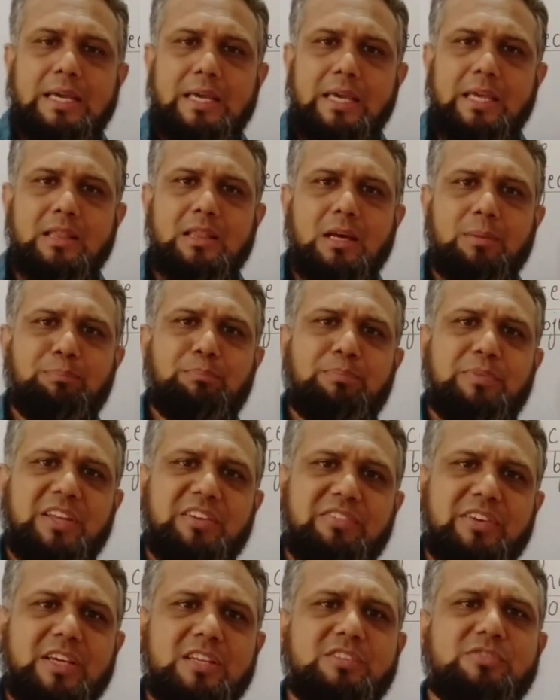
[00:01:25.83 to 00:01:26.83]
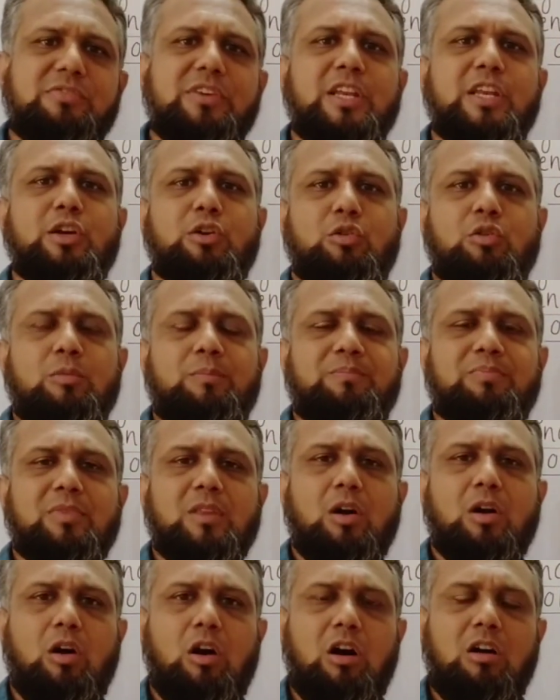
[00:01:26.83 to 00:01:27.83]
In the previous video
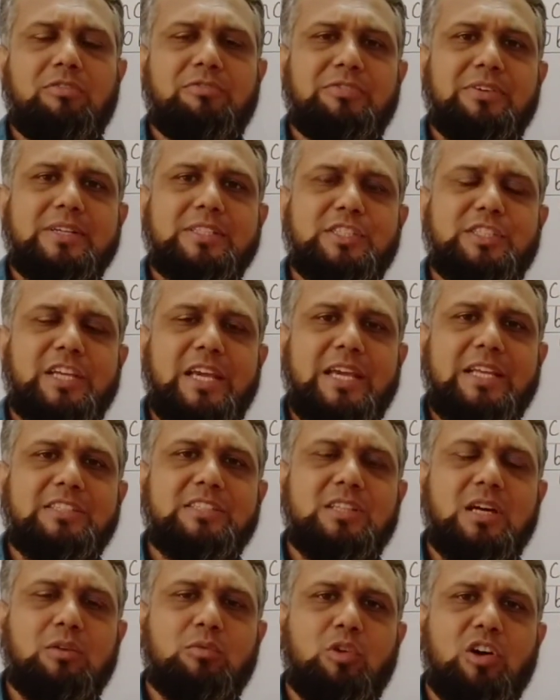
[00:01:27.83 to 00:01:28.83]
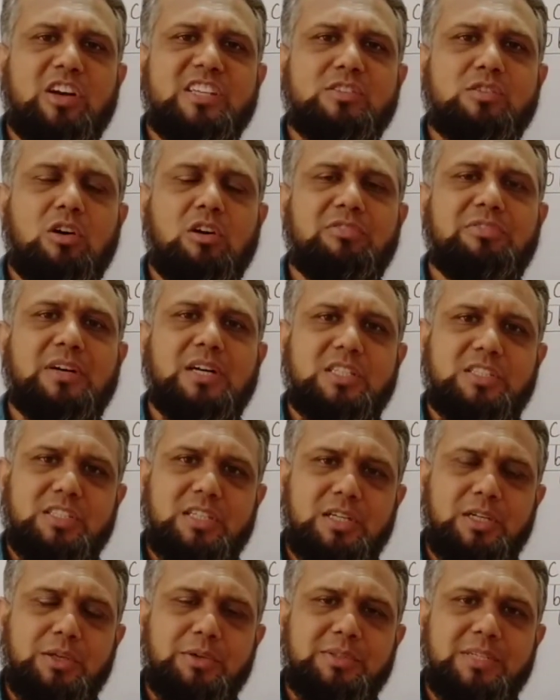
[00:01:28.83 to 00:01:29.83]
of change the voice of
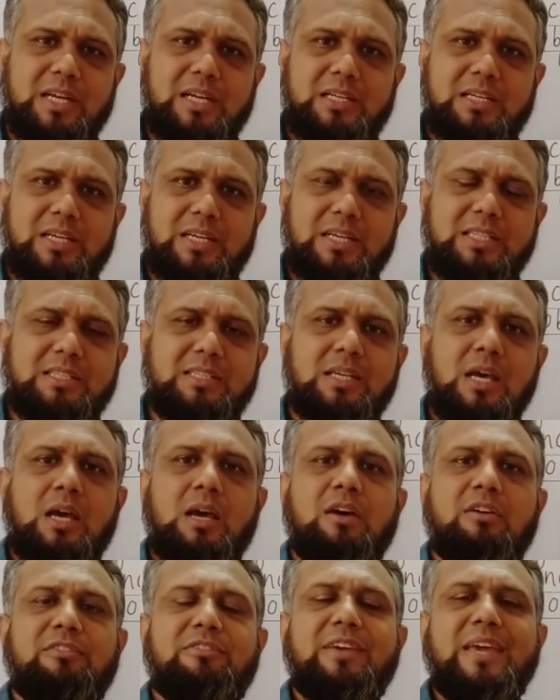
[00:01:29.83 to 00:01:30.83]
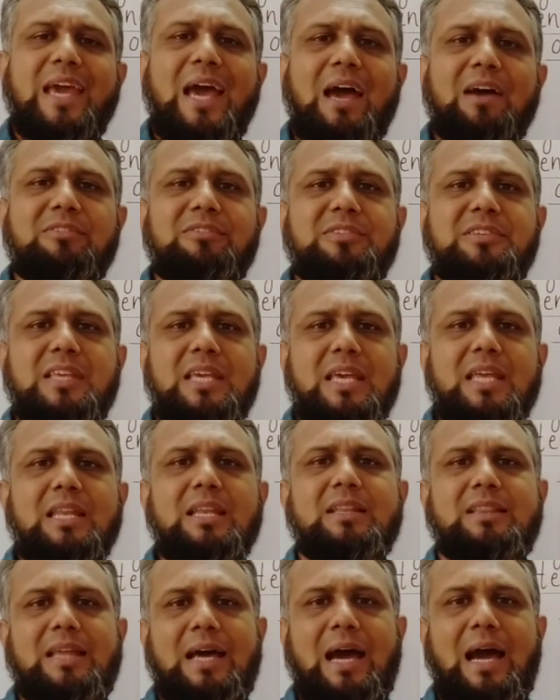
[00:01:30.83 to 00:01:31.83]
assertive sentence, we have
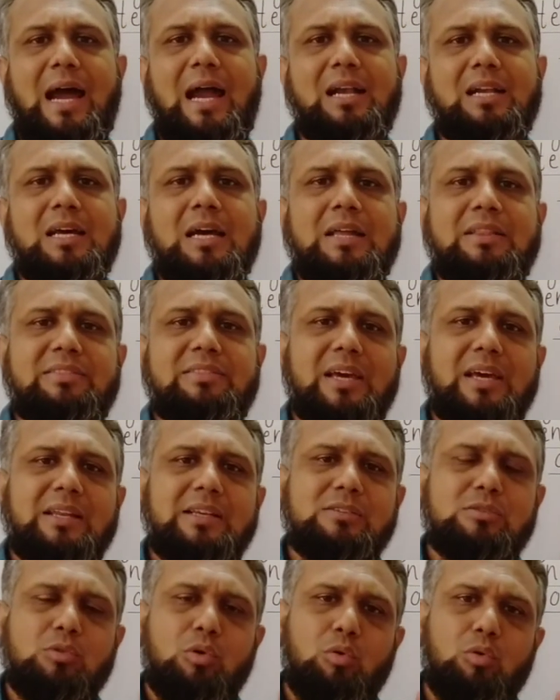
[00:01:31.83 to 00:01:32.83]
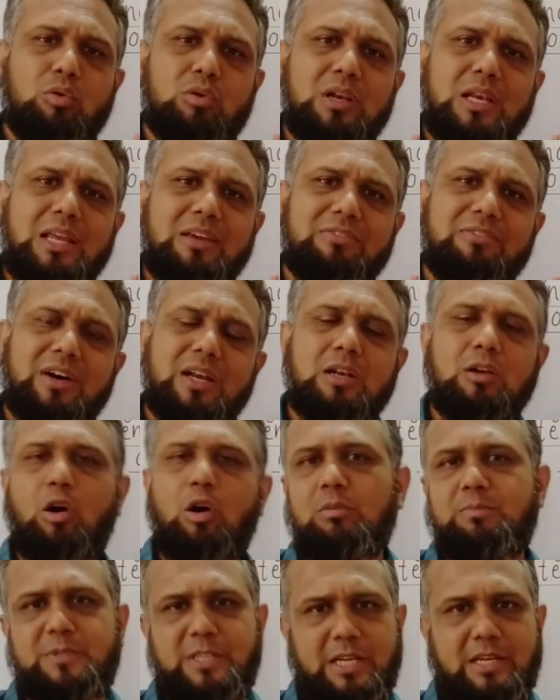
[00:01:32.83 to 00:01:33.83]
seen that there is only one
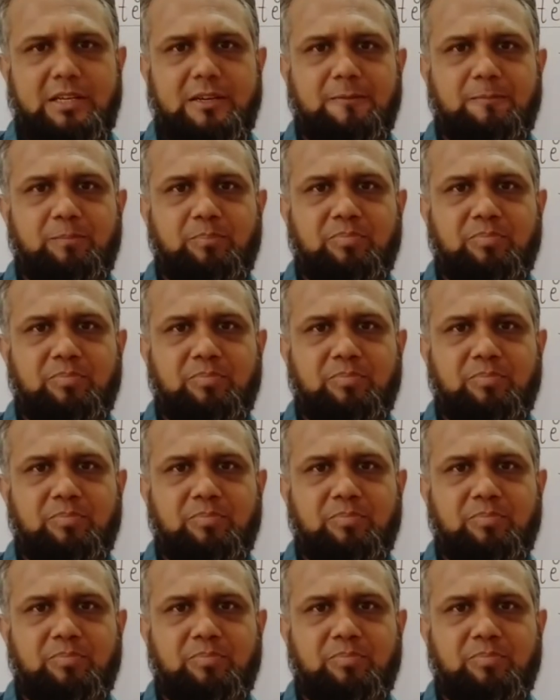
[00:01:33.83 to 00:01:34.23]
object.